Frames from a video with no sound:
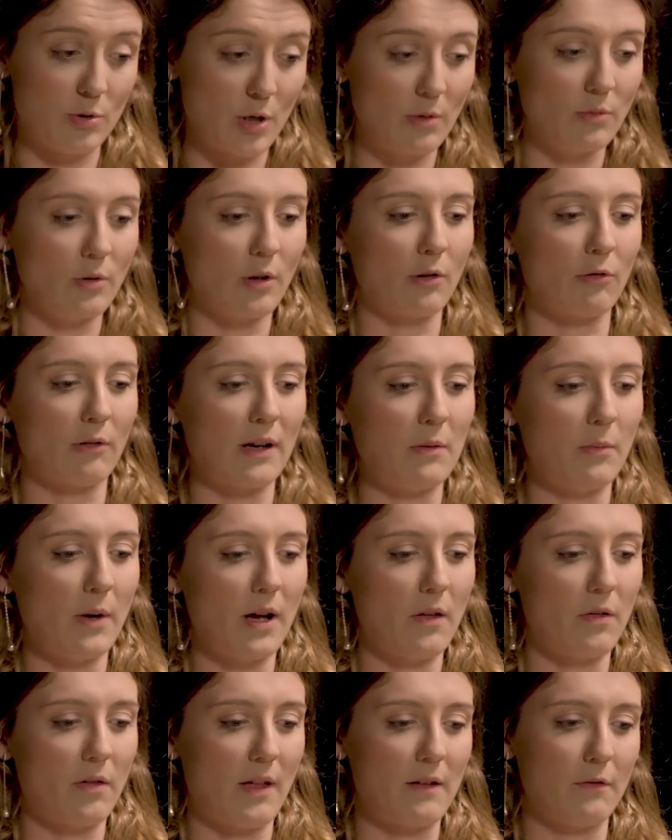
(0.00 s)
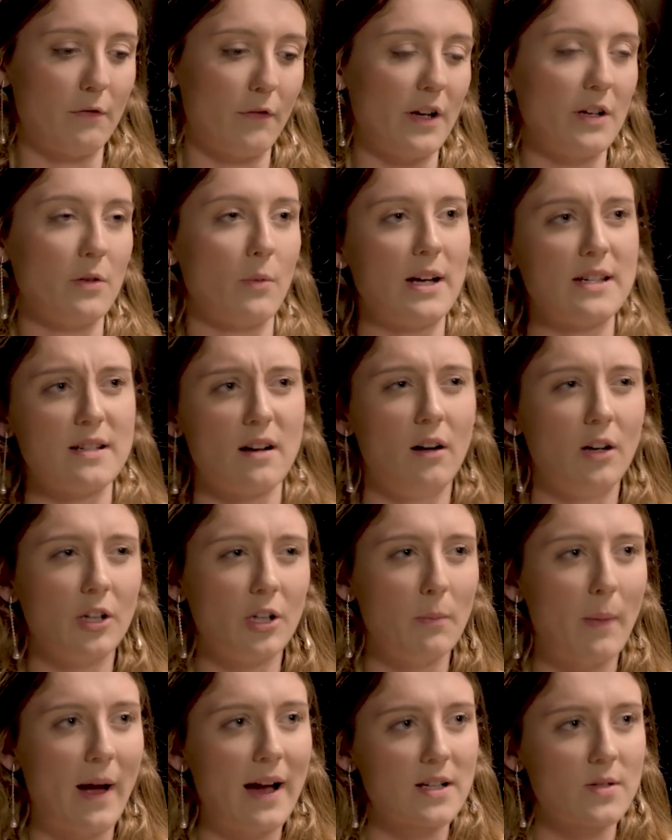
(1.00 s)
you don't agree with and find a way to
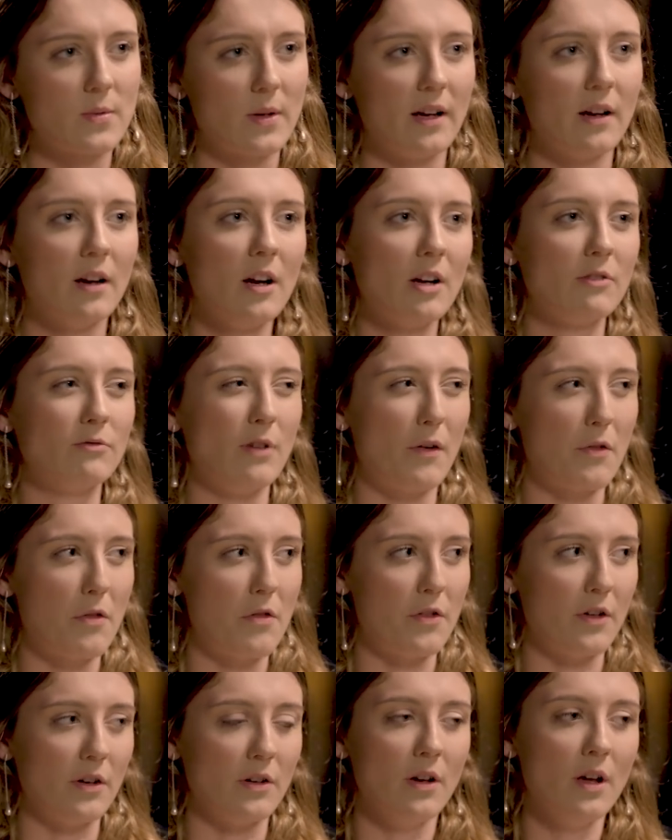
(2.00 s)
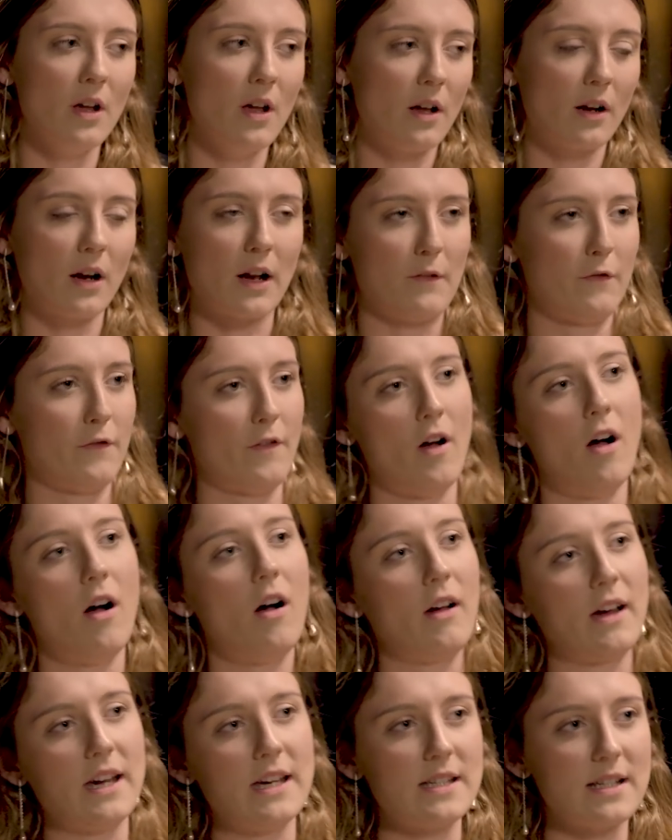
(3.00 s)
argue back to it rather than kind of
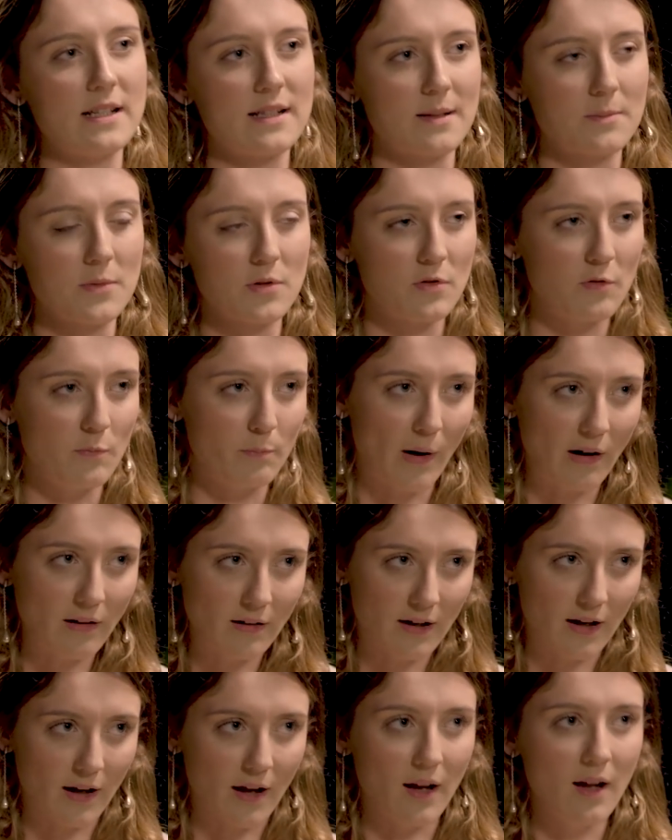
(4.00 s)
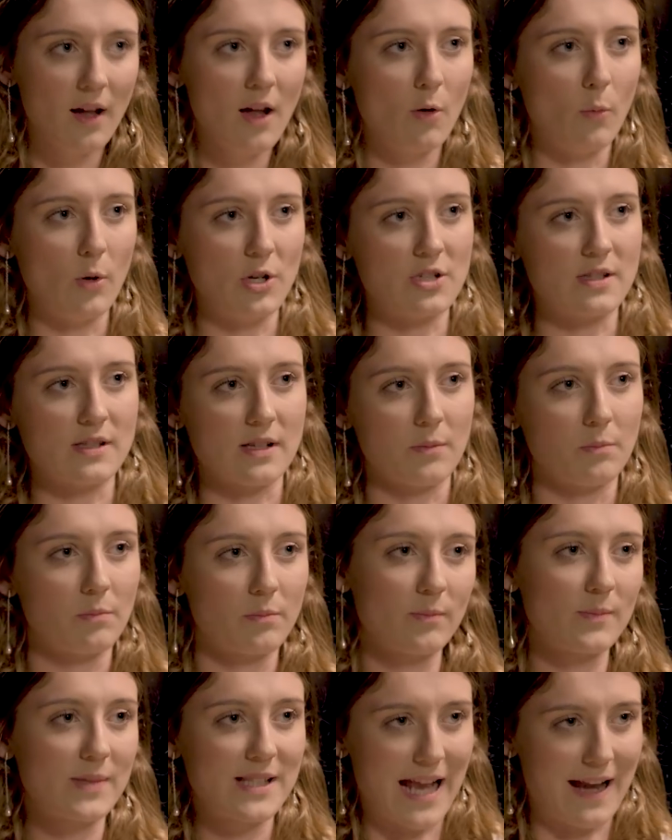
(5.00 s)
hide in some sort of bunker, which is a
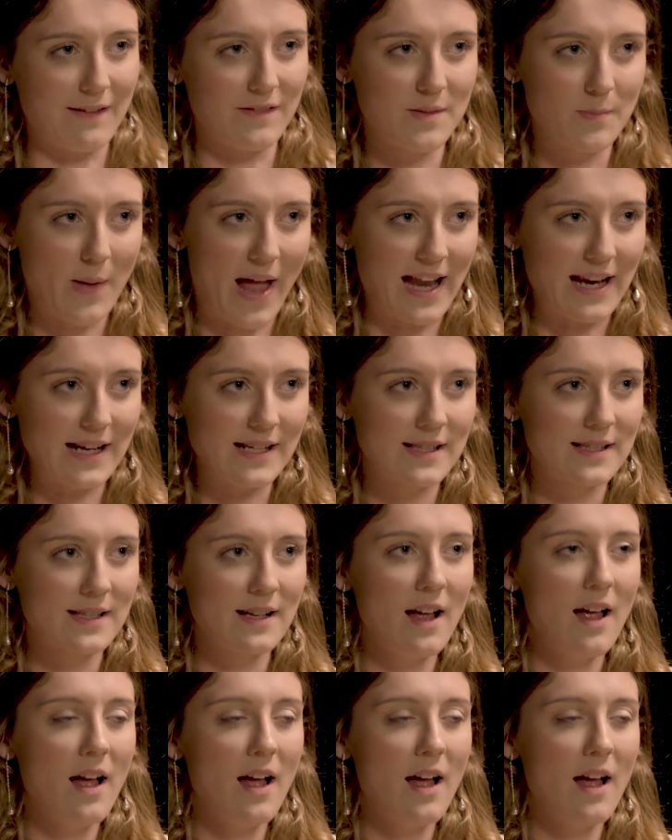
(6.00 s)
safe space.